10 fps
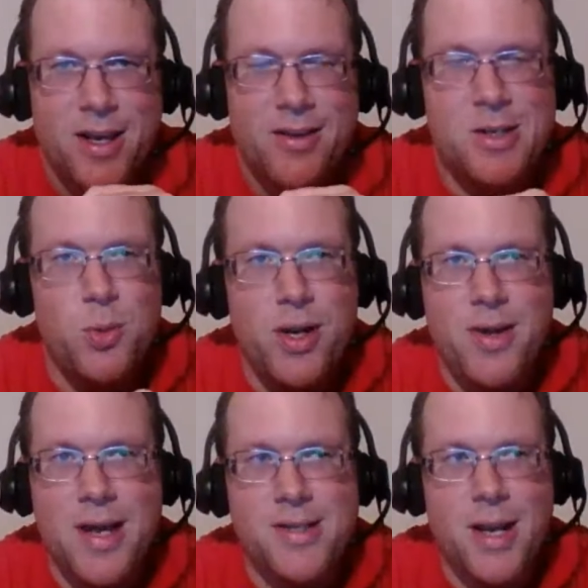This is why you
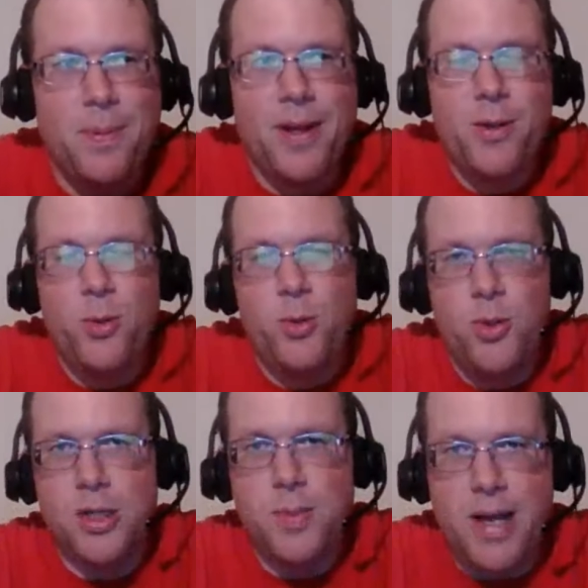guys got to play. Do you
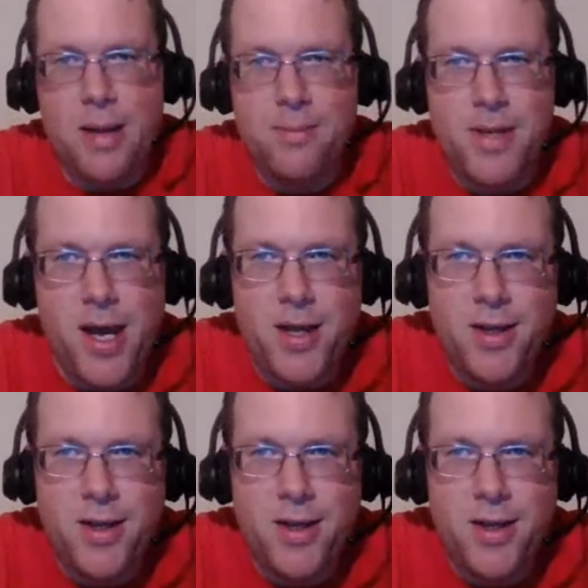guys play NBA?